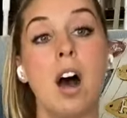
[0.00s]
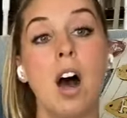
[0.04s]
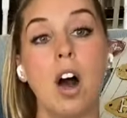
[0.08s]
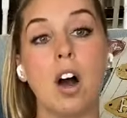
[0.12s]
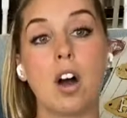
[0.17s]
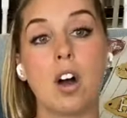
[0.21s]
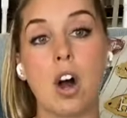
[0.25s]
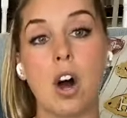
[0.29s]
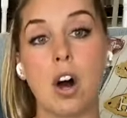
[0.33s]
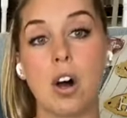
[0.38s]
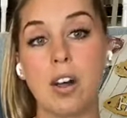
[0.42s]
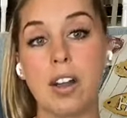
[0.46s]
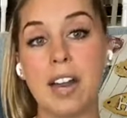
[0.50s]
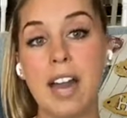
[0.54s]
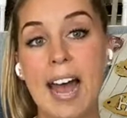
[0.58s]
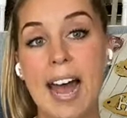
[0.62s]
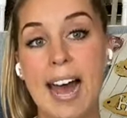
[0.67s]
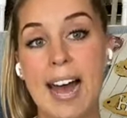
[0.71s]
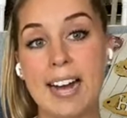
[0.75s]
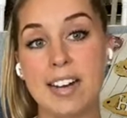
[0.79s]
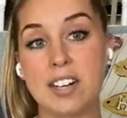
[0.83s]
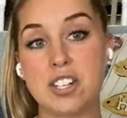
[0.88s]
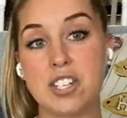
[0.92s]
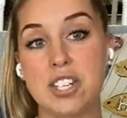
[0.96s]
A call to
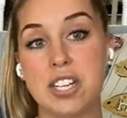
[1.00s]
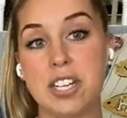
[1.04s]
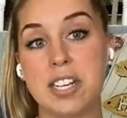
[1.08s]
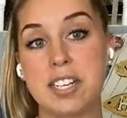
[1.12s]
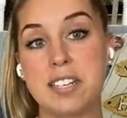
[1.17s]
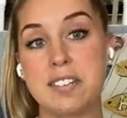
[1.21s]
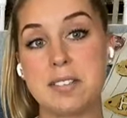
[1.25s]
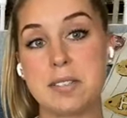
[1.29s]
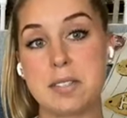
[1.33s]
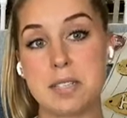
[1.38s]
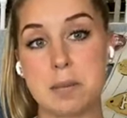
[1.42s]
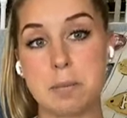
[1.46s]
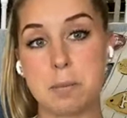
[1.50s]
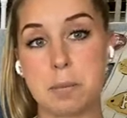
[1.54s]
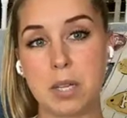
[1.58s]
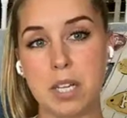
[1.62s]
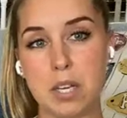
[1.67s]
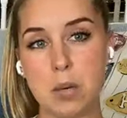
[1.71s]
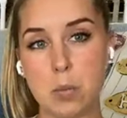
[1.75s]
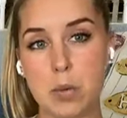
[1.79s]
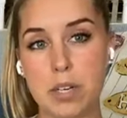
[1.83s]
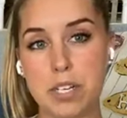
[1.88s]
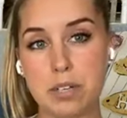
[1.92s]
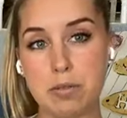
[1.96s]
action is
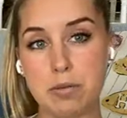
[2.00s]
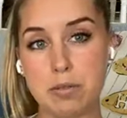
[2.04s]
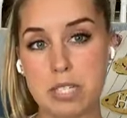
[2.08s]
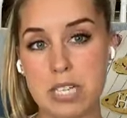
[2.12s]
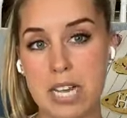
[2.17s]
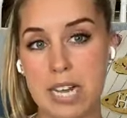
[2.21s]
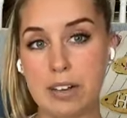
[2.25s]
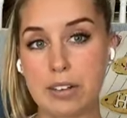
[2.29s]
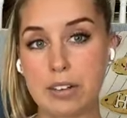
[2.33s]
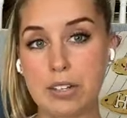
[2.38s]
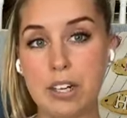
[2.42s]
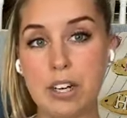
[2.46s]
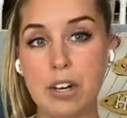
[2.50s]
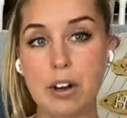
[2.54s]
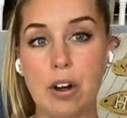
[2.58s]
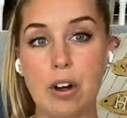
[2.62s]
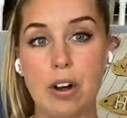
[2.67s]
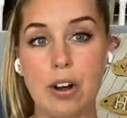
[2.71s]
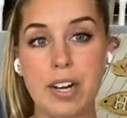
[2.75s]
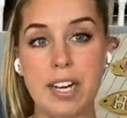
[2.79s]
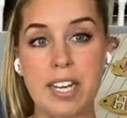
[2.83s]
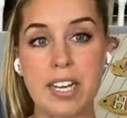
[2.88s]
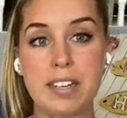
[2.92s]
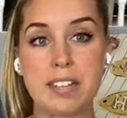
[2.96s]
simply when you tell your
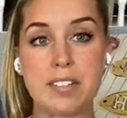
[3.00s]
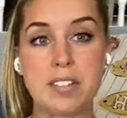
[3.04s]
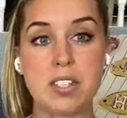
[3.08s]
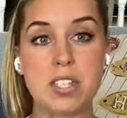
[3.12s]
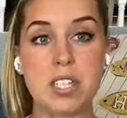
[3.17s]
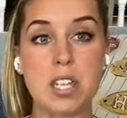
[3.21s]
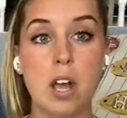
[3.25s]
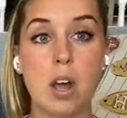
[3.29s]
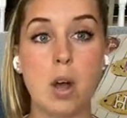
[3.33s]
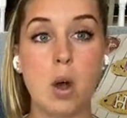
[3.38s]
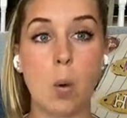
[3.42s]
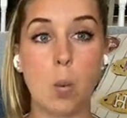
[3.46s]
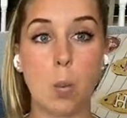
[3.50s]
audience